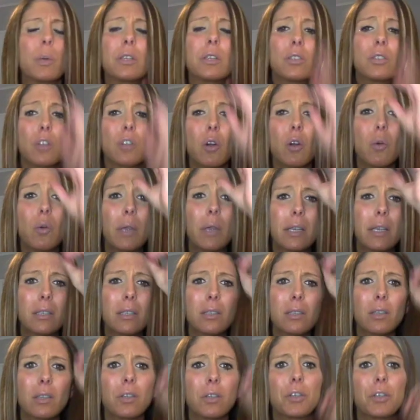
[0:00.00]
Joe gets to
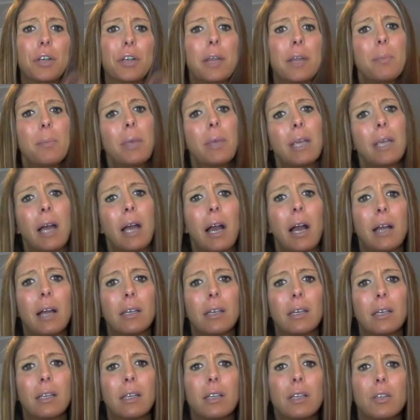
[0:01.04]
the Great Beyond,
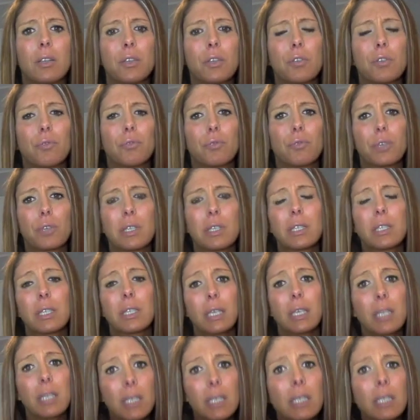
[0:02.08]
he's
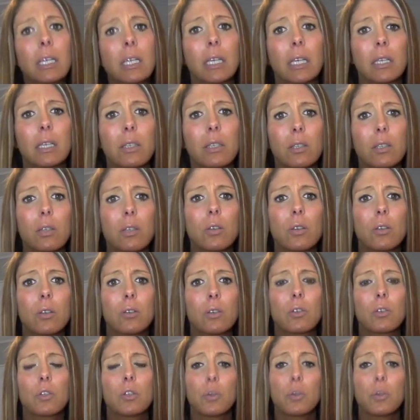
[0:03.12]
resistant to